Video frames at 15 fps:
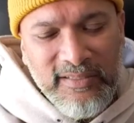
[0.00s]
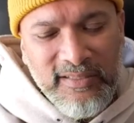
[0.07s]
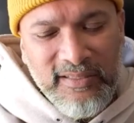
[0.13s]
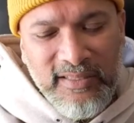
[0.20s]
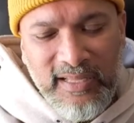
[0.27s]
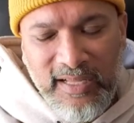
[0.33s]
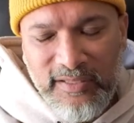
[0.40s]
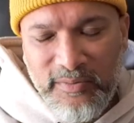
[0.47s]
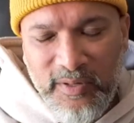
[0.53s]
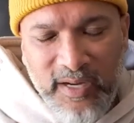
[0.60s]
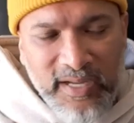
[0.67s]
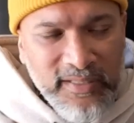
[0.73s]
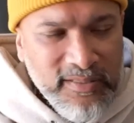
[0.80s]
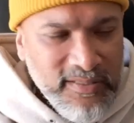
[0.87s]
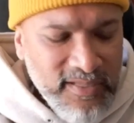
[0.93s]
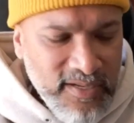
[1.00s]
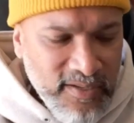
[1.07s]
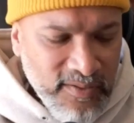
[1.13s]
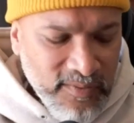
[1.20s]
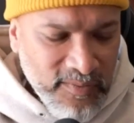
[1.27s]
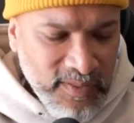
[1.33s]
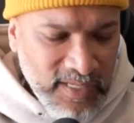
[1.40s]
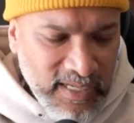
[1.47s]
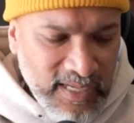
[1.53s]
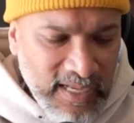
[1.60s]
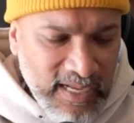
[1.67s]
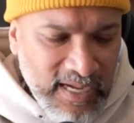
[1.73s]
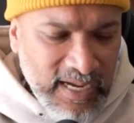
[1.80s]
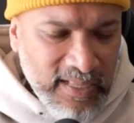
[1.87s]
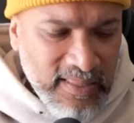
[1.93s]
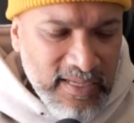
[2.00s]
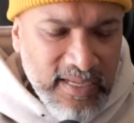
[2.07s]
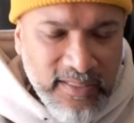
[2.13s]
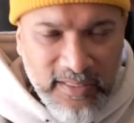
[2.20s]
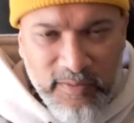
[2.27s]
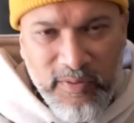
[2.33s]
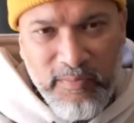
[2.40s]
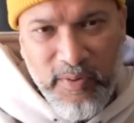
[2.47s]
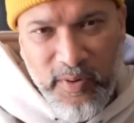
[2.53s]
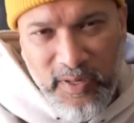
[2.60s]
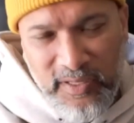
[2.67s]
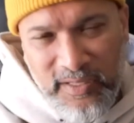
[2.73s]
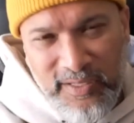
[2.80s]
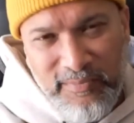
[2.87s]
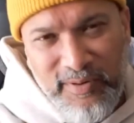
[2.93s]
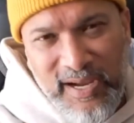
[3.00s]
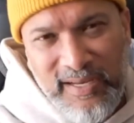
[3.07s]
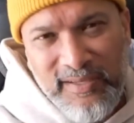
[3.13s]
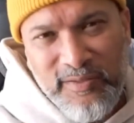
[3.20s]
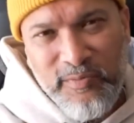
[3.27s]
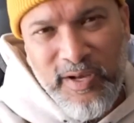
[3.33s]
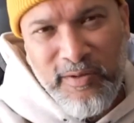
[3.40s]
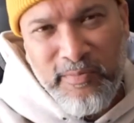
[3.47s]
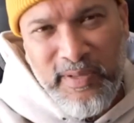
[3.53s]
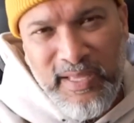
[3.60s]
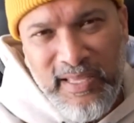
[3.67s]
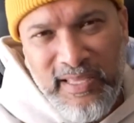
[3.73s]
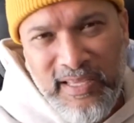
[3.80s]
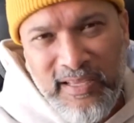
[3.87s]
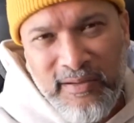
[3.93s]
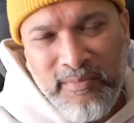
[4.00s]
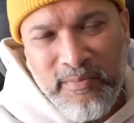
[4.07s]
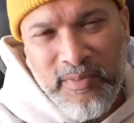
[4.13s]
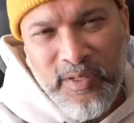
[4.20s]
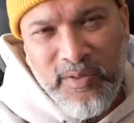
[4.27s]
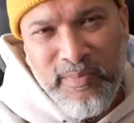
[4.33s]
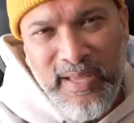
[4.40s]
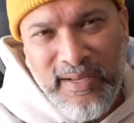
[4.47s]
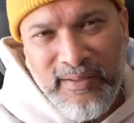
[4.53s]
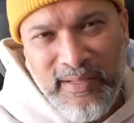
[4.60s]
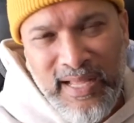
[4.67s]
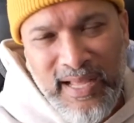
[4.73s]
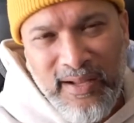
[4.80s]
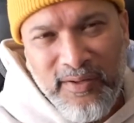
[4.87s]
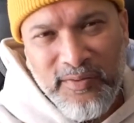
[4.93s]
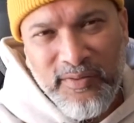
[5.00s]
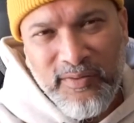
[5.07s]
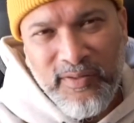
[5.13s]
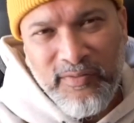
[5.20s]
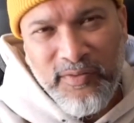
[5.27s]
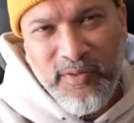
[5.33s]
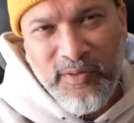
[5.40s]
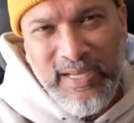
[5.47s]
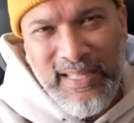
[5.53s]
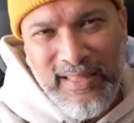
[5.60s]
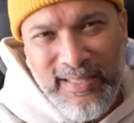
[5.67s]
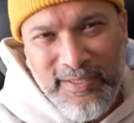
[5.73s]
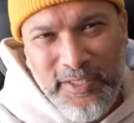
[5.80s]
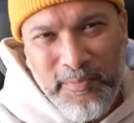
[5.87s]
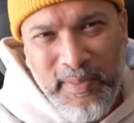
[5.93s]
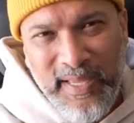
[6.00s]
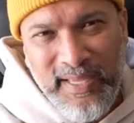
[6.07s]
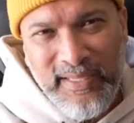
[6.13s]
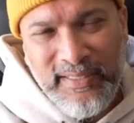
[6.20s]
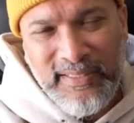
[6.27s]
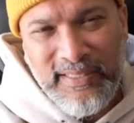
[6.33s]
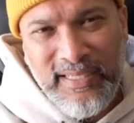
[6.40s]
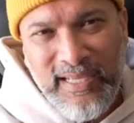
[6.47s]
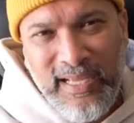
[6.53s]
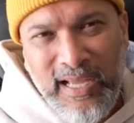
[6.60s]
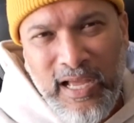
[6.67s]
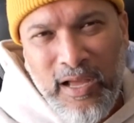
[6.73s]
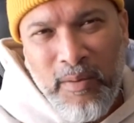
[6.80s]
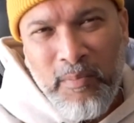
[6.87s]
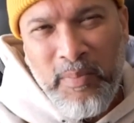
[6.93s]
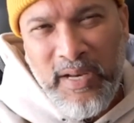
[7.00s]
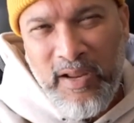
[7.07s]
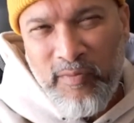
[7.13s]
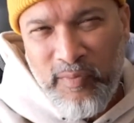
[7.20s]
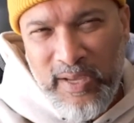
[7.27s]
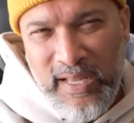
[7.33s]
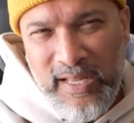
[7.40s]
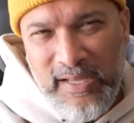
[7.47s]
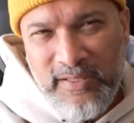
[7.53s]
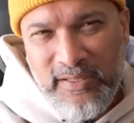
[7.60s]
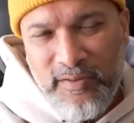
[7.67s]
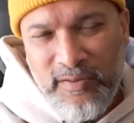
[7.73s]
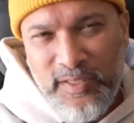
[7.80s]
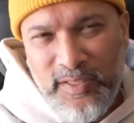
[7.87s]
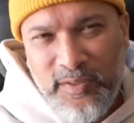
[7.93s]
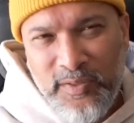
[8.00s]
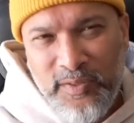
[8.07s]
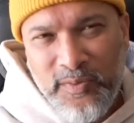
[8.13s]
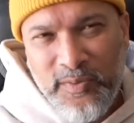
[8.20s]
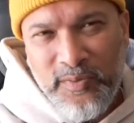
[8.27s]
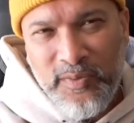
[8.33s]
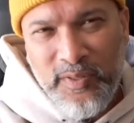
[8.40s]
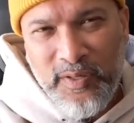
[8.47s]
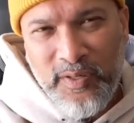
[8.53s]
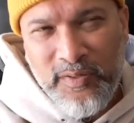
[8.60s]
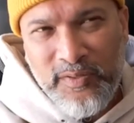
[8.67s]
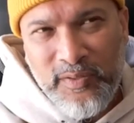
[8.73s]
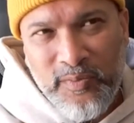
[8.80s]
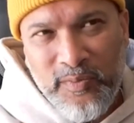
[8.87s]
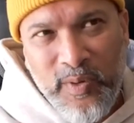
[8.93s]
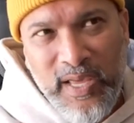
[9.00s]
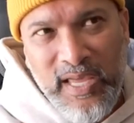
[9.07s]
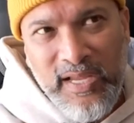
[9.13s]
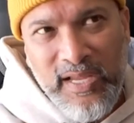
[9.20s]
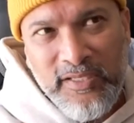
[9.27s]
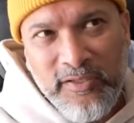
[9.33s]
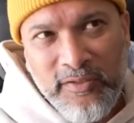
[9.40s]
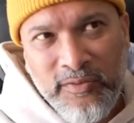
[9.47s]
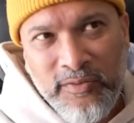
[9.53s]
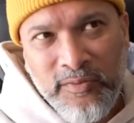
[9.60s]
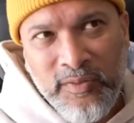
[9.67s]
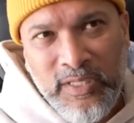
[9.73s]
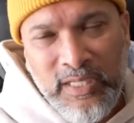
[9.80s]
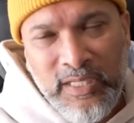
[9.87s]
that's where it's, I think it's so important to practice well-being and good mental health if you're in this space. But I realize also there is a way to